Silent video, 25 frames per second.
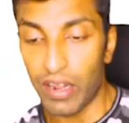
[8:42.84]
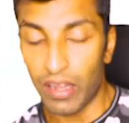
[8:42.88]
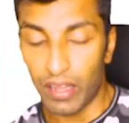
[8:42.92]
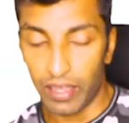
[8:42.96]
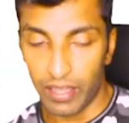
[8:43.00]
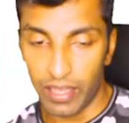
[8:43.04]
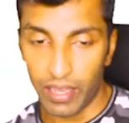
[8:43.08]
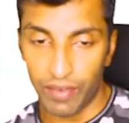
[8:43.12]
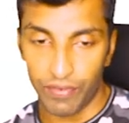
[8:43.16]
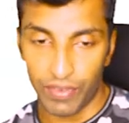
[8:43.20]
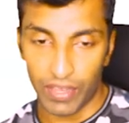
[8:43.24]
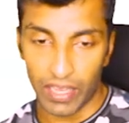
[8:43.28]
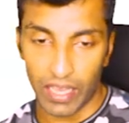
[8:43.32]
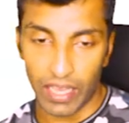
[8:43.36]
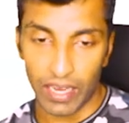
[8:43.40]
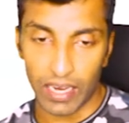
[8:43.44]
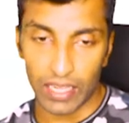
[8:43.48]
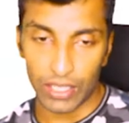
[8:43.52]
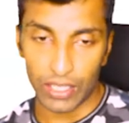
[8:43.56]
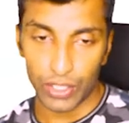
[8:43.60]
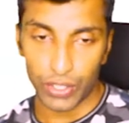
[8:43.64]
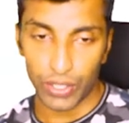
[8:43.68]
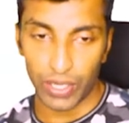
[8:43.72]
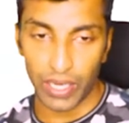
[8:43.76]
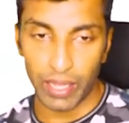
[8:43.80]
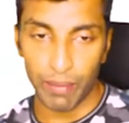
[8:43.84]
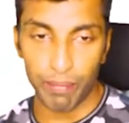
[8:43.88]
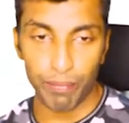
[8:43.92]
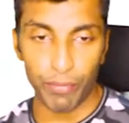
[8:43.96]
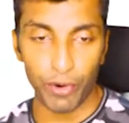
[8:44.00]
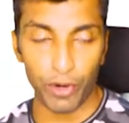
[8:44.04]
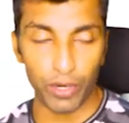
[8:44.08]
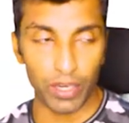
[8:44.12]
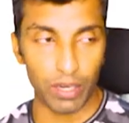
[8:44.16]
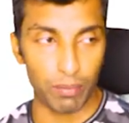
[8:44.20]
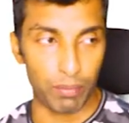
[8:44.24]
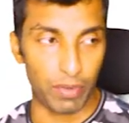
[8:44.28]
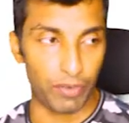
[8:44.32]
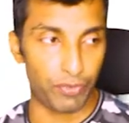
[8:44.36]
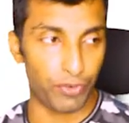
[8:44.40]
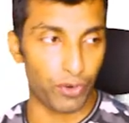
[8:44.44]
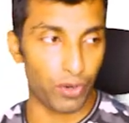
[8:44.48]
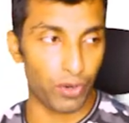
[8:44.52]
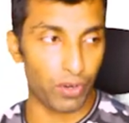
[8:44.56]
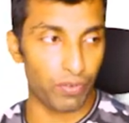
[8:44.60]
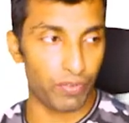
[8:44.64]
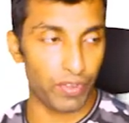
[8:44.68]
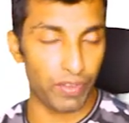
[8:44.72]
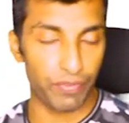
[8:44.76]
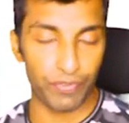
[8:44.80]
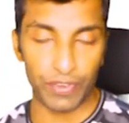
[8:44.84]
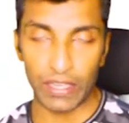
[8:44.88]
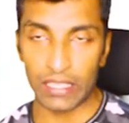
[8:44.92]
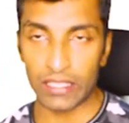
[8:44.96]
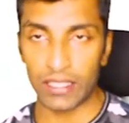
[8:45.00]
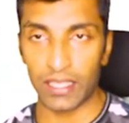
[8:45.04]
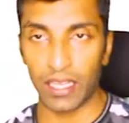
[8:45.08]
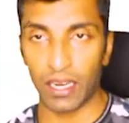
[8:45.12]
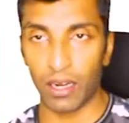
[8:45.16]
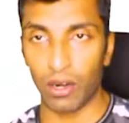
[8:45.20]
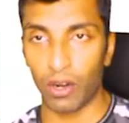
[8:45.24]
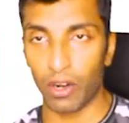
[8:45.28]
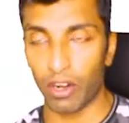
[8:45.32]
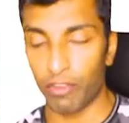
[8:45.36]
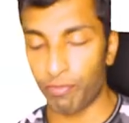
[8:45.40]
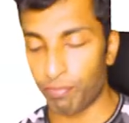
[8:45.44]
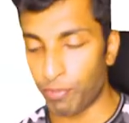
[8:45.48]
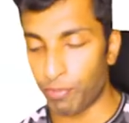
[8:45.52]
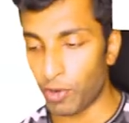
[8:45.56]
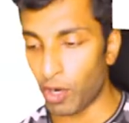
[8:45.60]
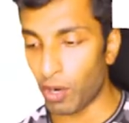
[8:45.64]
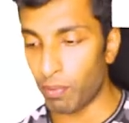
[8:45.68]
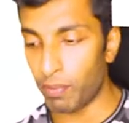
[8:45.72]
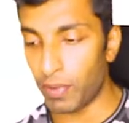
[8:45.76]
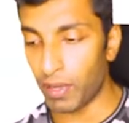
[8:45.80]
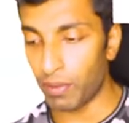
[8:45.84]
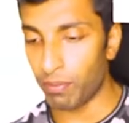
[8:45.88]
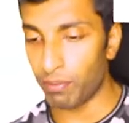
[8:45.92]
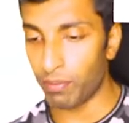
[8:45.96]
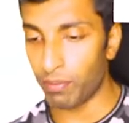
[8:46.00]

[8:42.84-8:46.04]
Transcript: Yeah, we can actually import it. Before we faced a lot of problem.